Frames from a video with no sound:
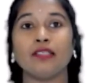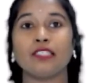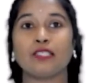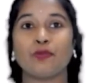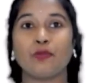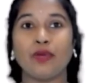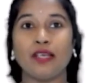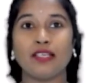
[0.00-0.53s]

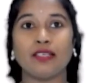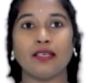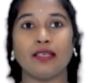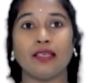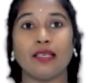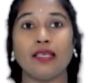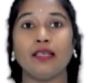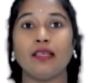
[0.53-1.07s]

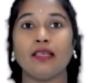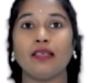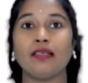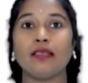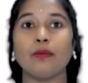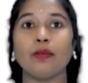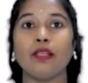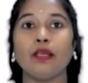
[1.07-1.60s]
especially
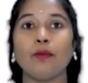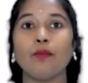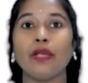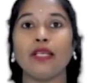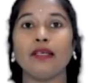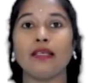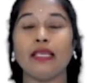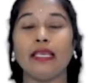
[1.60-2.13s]

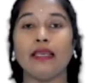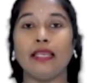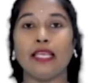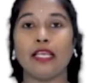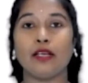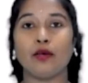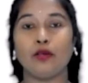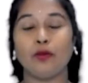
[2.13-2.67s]
development in
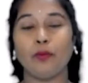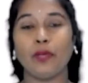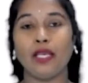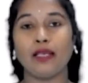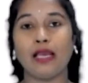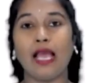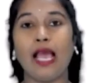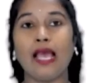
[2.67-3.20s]

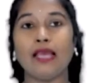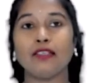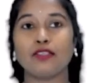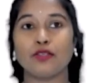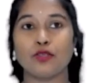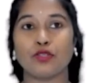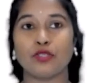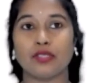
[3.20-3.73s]
economic and
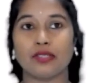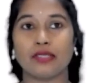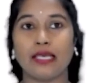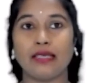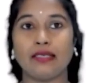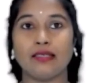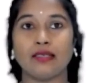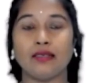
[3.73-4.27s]
social
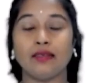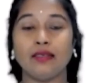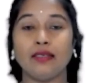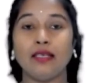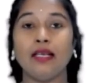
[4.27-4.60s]
sector,